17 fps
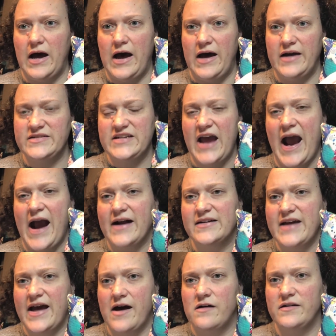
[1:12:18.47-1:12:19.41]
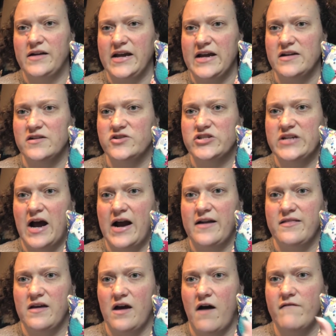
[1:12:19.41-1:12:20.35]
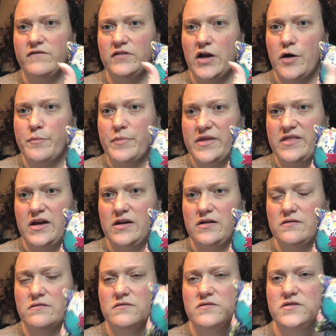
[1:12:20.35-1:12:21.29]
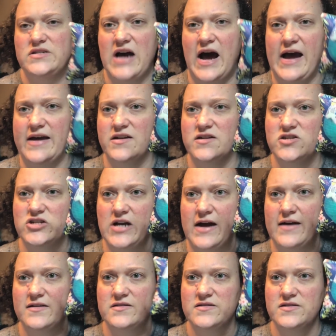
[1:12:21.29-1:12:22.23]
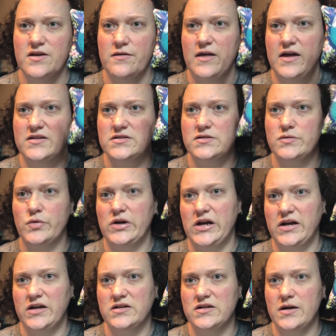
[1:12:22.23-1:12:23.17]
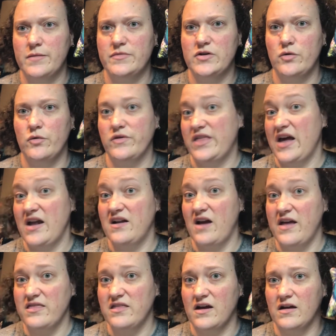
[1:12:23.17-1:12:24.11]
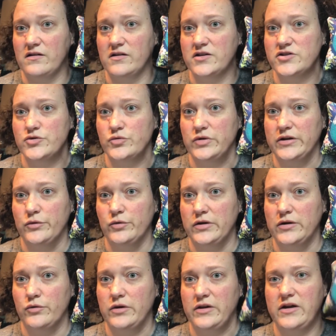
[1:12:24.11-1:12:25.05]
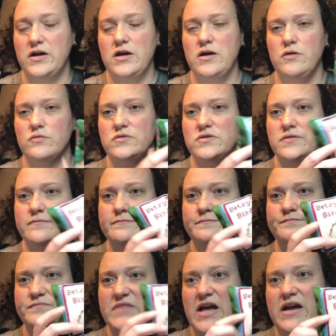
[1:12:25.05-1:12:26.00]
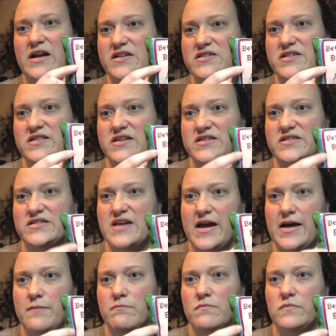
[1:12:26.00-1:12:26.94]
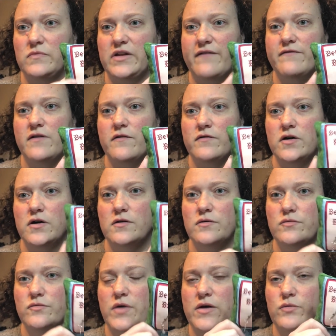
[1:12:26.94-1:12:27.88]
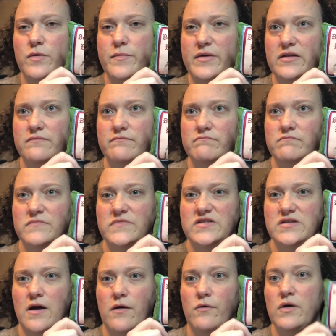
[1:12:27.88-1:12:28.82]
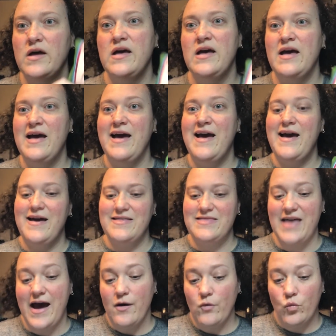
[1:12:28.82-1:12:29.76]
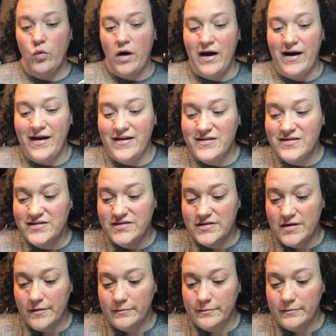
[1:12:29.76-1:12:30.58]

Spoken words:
tack down each side of the envelope and then tie it shut. So that's what I ended up doing with that. And I think it looks really, really, really cute. And it's the same leftover red ribbon. So that was